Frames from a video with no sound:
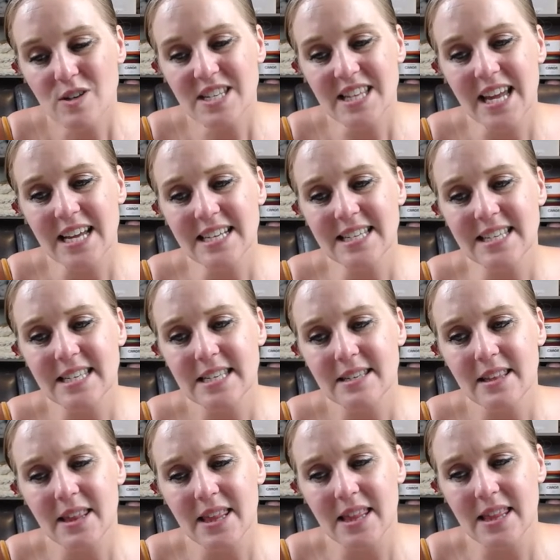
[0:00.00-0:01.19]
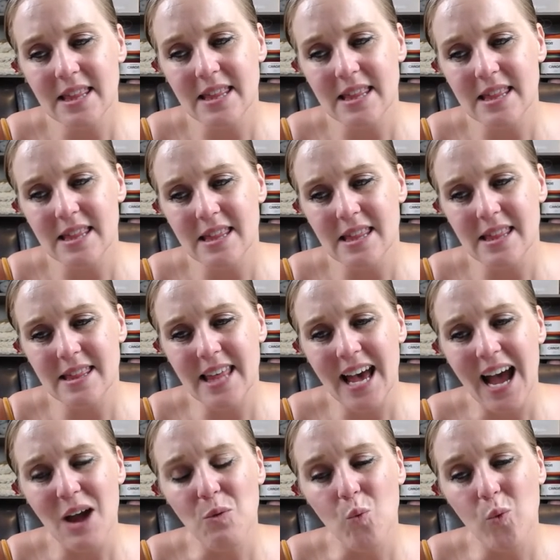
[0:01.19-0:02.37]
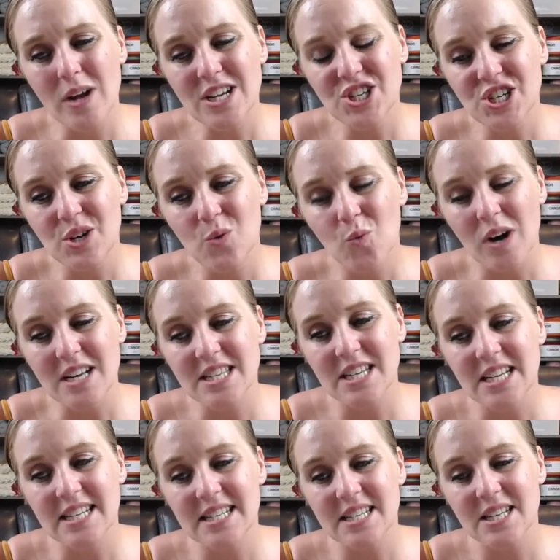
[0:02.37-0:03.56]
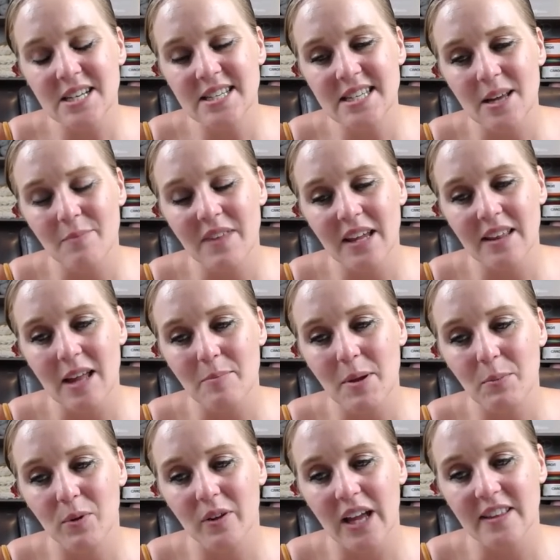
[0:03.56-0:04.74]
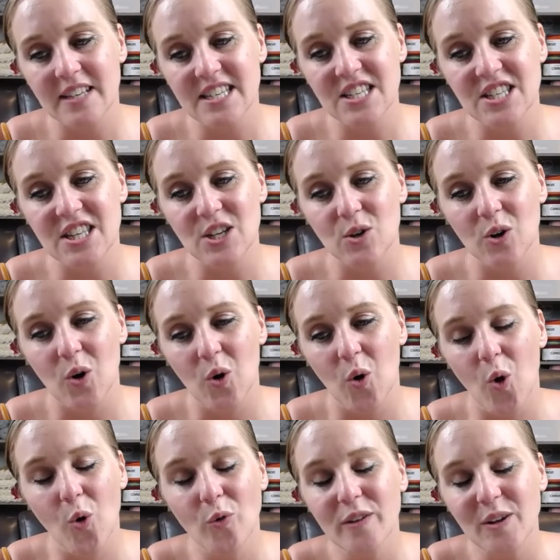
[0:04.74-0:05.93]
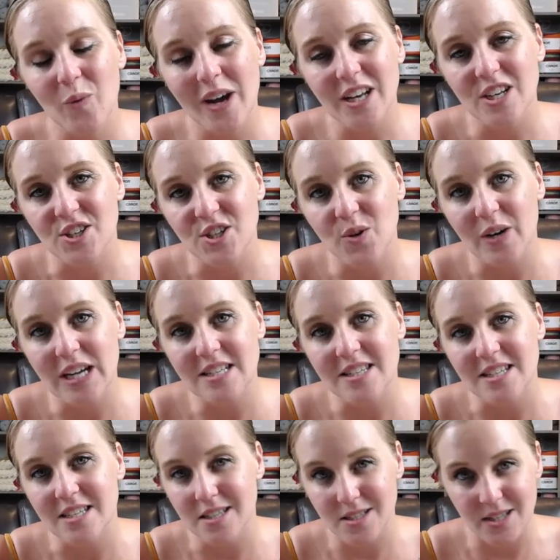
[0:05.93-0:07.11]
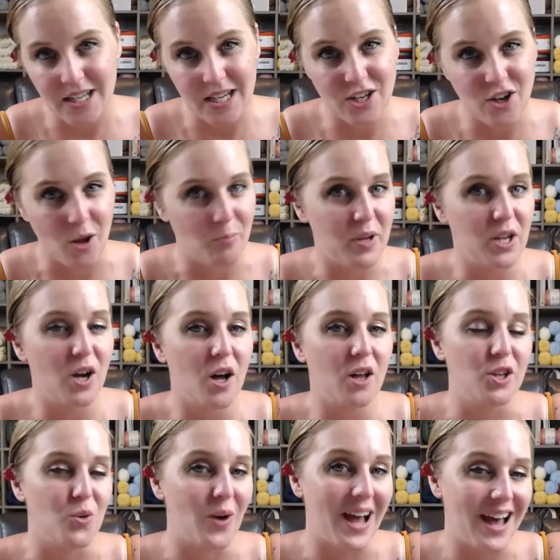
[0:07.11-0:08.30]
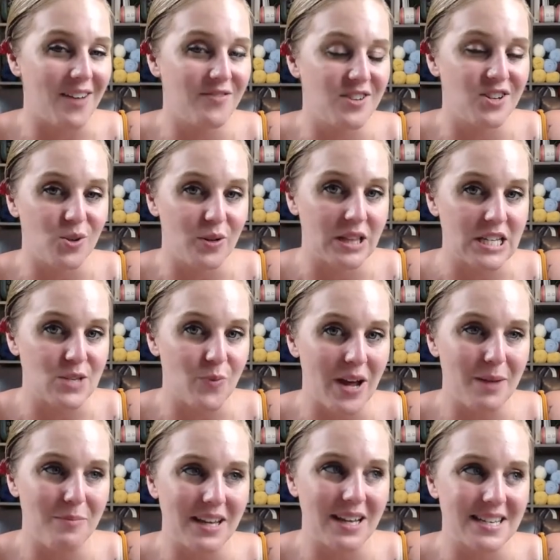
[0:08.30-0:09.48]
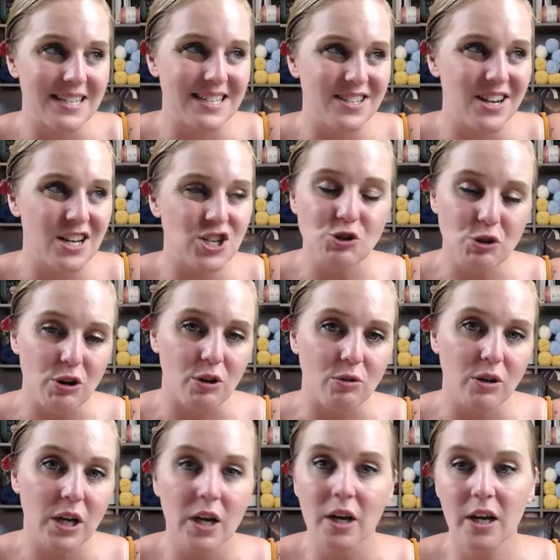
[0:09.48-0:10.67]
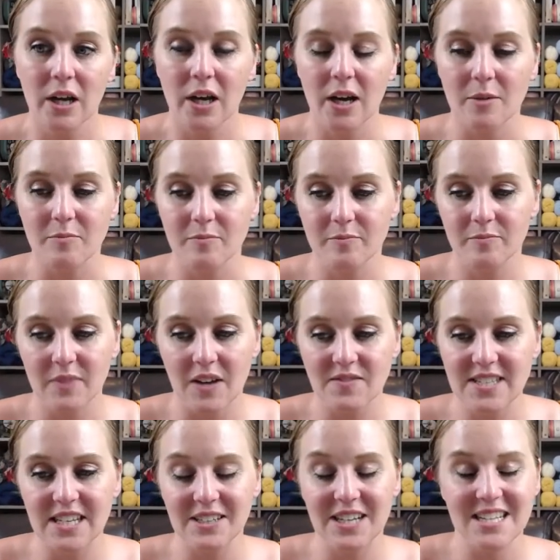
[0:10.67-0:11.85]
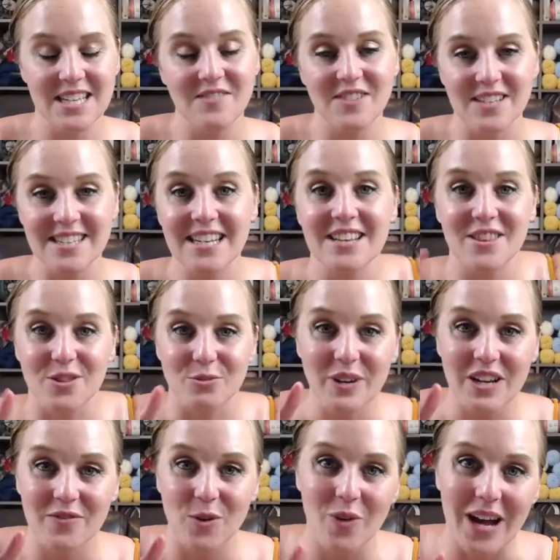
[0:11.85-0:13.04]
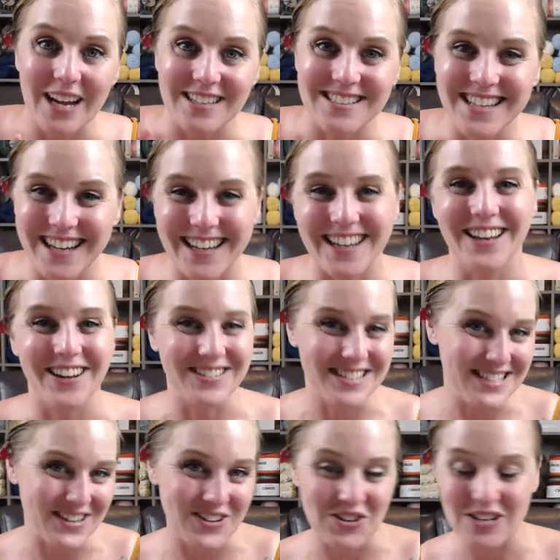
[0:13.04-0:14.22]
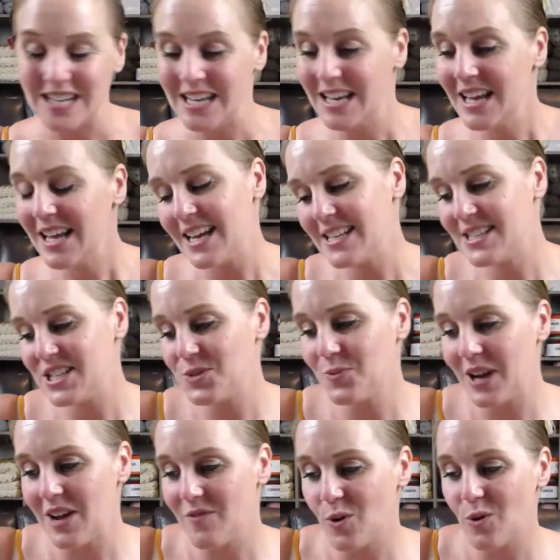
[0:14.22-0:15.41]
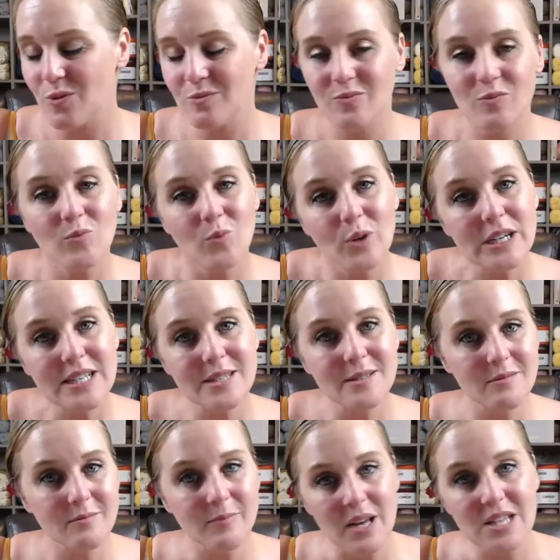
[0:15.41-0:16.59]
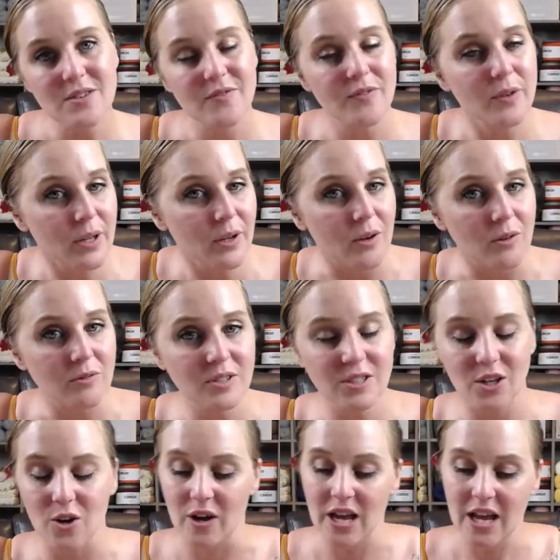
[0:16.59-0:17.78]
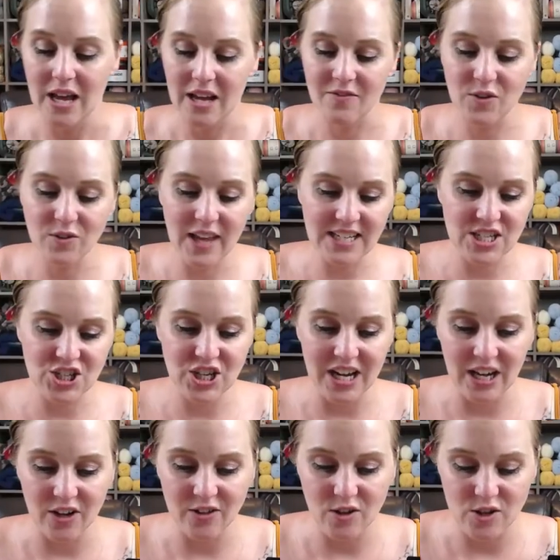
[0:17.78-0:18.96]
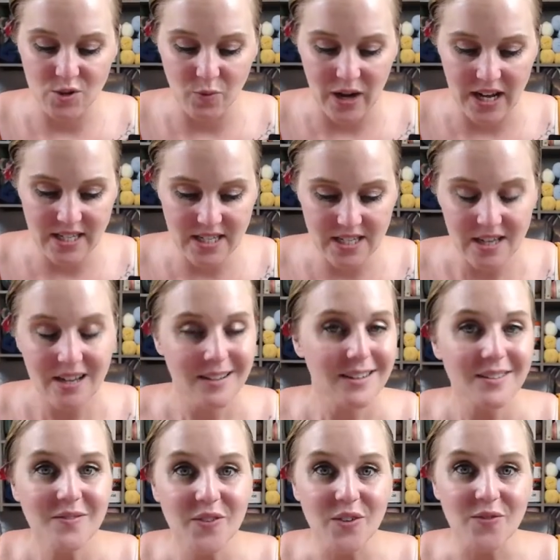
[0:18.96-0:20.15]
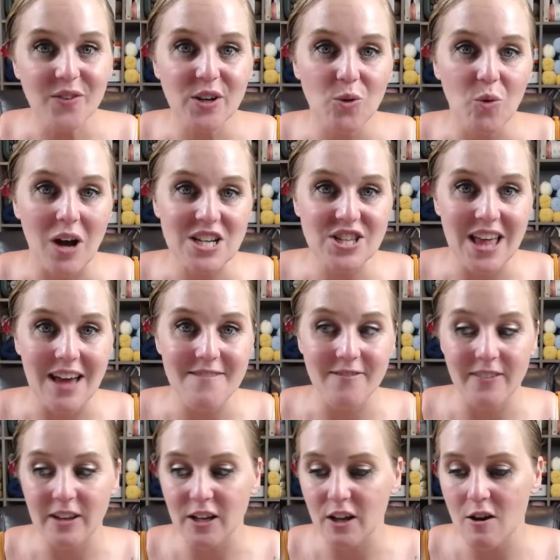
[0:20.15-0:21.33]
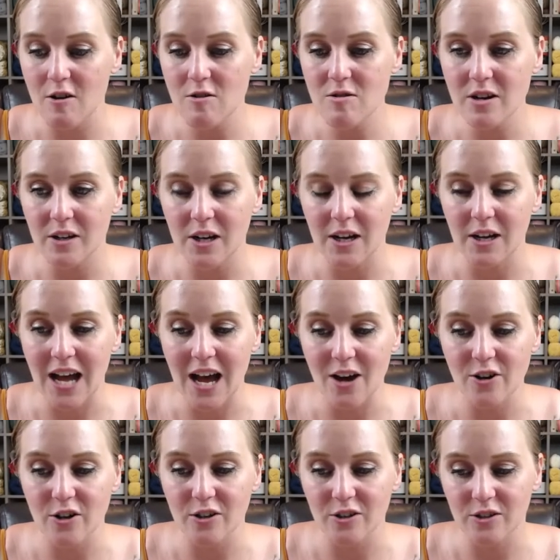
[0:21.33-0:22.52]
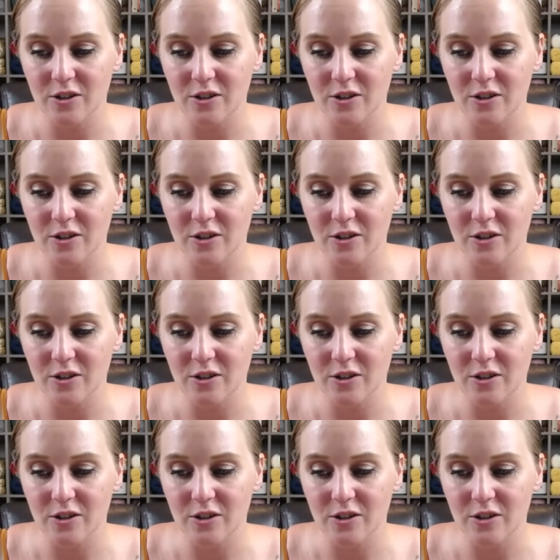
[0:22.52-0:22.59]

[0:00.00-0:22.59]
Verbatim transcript: those things that I wish it wasn't something that people are like, this is the only way to do it. This is the end all be all. You have to do it this way, because that's not true. Um, I've seen, because I've seen it three different ways, you know, so it's just whatever works best for you. So if you'd like to check out those ways, feel free to watch that video, uh, how to,